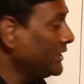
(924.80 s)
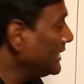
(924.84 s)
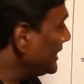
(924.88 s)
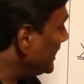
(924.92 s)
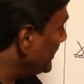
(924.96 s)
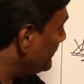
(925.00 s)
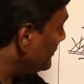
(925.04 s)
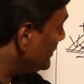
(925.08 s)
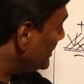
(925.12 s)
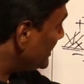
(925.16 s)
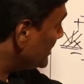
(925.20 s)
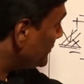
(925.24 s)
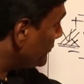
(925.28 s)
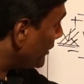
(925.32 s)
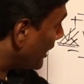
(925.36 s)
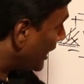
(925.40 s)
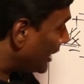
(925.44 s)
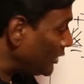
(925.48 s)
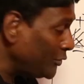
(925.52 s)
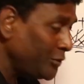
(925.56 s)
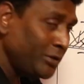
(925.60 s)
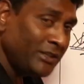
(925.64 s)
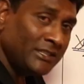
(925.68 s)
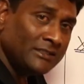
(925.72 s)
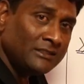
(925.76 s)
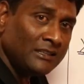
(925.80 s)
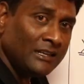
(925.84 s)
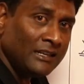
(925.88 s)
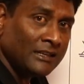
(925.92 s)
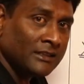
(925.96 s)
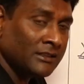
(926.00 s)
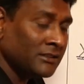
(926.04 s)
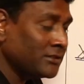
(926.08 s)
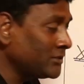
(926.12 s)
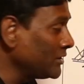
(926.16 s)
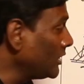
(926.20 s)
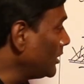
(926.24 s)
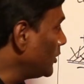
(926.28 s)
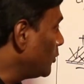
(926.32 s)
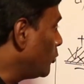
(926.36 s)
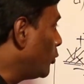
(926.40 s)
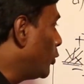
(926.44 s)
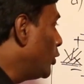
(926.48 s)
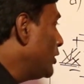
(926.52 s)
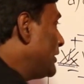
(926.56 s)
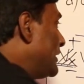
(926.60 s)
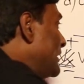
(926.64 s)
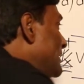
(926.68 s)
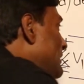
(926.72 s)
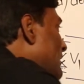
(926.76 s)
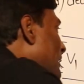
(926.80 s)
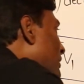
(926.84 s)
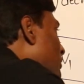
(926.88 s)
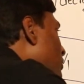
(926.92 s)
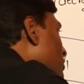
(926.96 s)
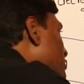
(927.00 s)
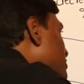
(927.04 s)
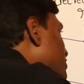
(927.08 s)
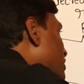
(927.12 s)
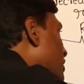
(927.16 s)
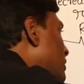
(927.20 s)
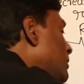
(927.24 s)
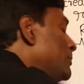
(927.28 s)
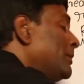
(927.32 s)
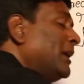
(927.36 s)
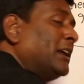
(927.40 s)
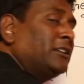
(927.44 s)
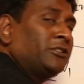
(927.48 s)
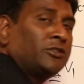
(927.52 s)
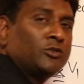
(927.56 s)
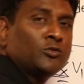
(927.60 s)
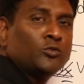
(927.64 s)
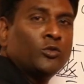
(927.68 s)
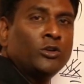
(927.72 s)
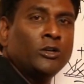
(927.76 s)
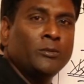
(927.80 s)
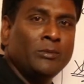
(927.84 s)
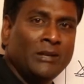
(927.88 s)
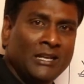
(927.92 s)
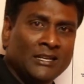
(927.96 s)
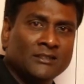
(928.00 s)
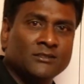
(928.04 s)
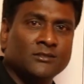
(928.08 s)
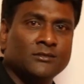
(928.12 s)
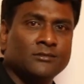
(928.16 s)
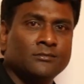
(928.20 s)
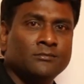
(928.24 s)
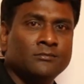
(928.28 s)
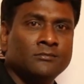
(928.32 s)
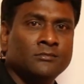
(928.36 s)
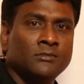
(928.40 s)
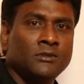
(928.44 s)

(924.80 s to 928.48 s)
If this value is less, voltage across shunt branch is going to be less.